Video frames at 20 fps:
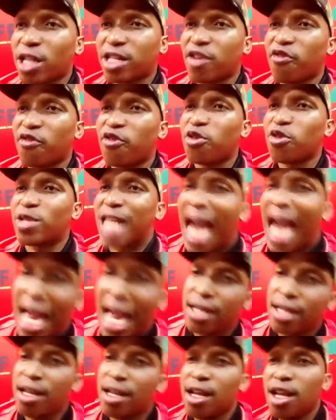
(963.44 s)
have you done?
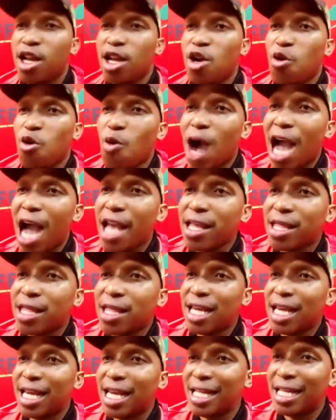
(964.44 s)
why the
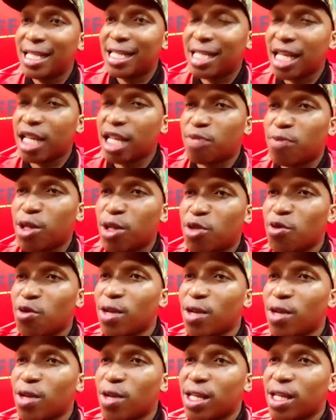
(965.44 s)
ANC has been
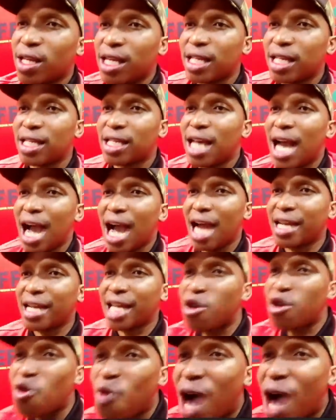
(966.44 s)
doing this under
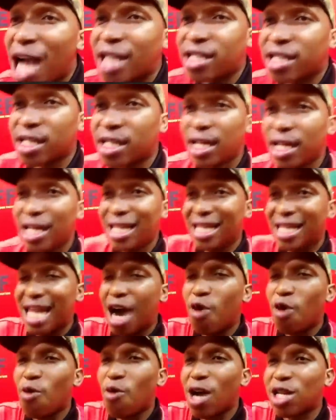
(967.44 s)
your watch.
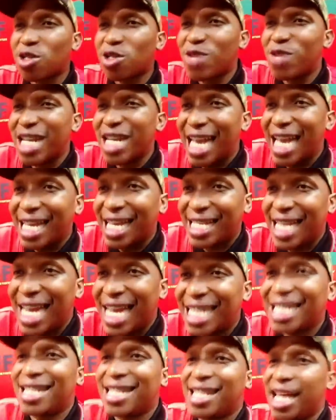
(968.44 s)
Now we are doing
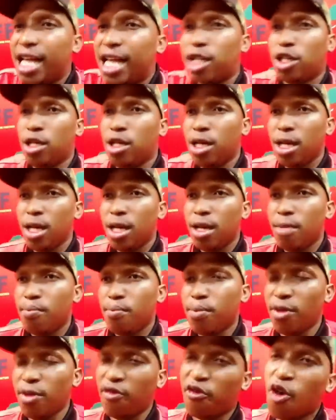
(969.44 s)
exactly that.
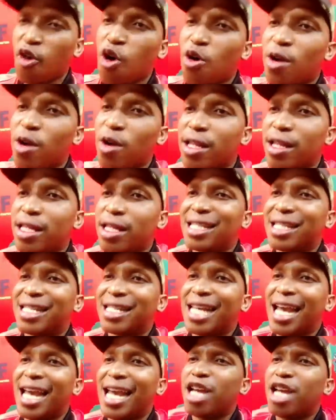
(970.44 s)
Before this is
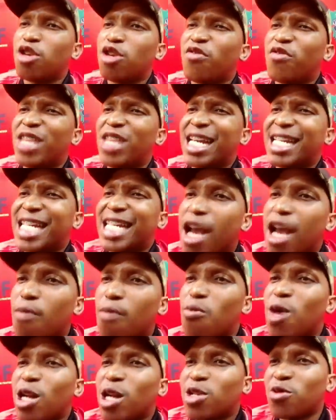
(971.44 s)
the end of the term,
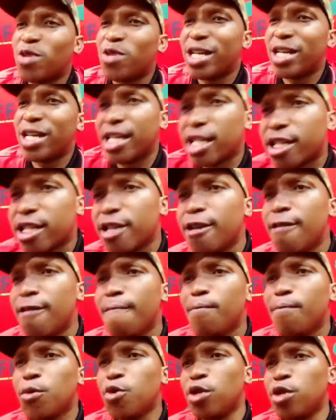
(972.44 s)
we are doing it.
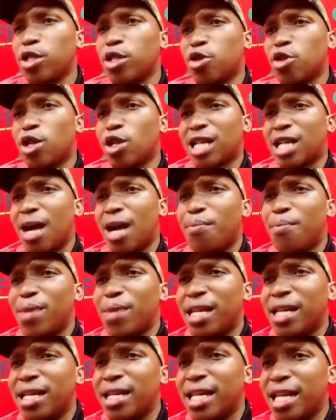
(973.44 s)
It's not
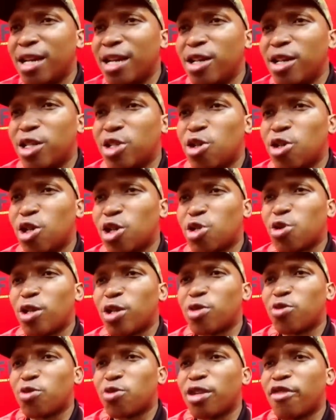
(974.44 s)
campaigning, it's not
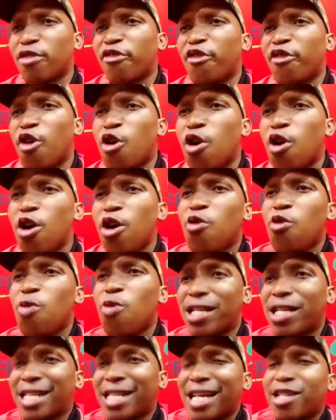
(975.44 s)
2024. We
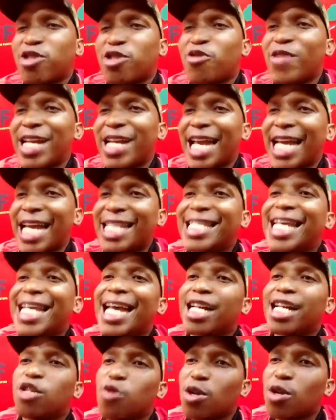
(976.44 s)
are just doing
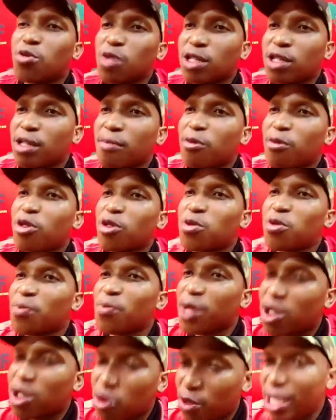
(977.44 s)
exactly what we are supposed to
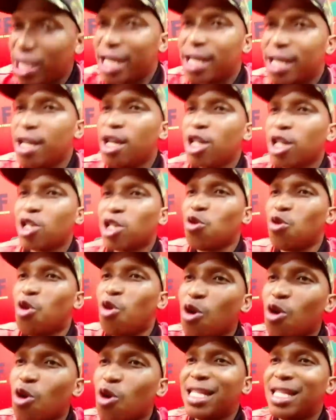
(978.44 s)
be doing to
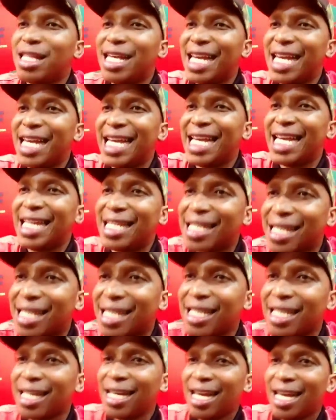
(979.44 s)
hold the
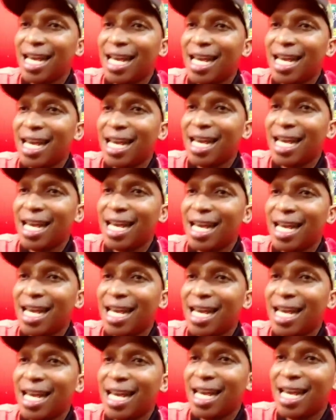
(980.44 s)
ANC
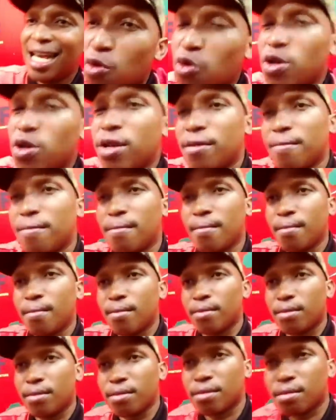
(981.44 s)
accountable.
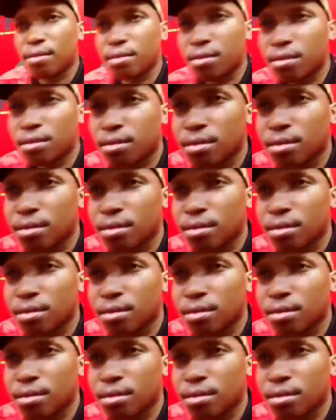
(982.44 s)
Kulego